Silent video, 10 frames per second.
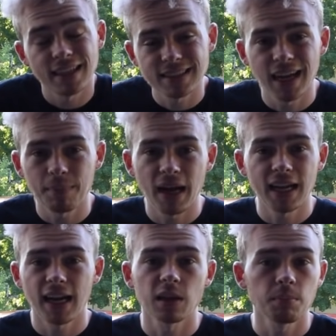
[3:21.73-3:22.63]
That's not
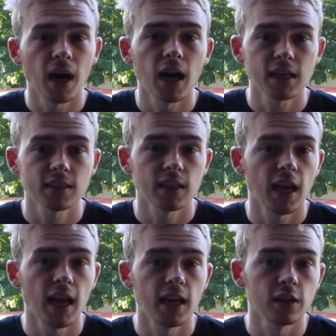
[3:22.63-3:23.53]
bad out of the box.
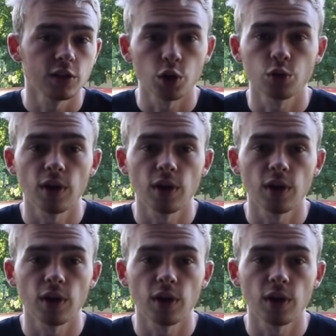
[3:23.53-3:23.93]
And another